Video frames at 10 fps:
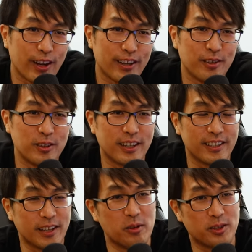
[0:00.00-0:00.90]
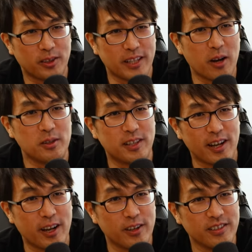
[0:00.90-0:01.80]
there, you were like, that was your, that was
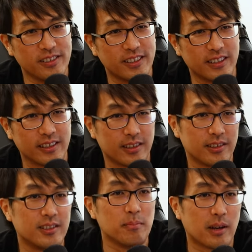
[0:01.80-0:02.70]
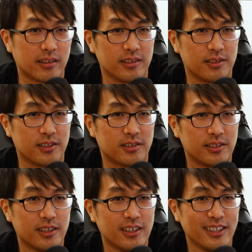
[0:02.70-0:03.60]
their, their like yeah. their theme park in a
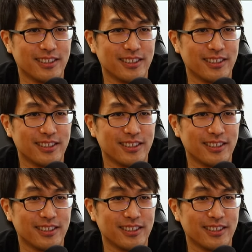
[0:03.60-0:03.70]
sense. Yeah,